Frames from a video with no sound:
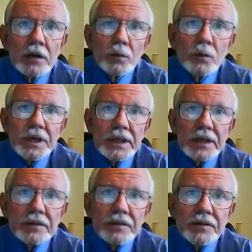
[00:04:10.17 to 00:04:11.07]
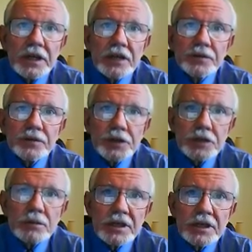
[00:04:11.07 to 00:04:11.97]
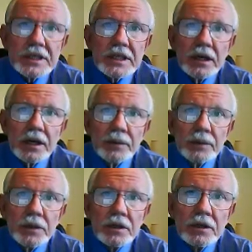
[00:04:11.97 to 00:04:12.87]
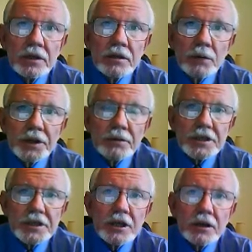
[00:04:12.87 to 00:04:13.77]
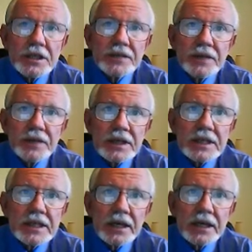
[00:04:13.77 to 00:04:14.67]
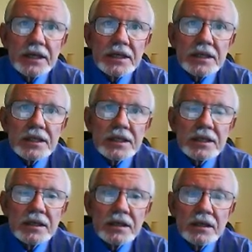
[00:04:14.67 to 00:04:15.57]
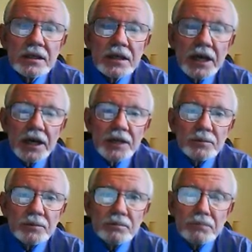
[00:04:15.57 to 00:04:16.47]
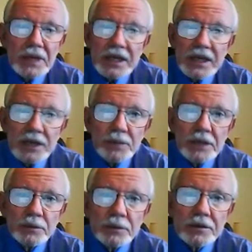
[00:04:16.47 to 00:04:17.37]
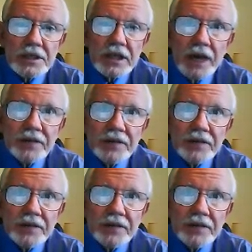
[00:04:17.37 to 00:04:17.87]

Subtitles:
We live in a fortuitous time when the results of these studies and many people's life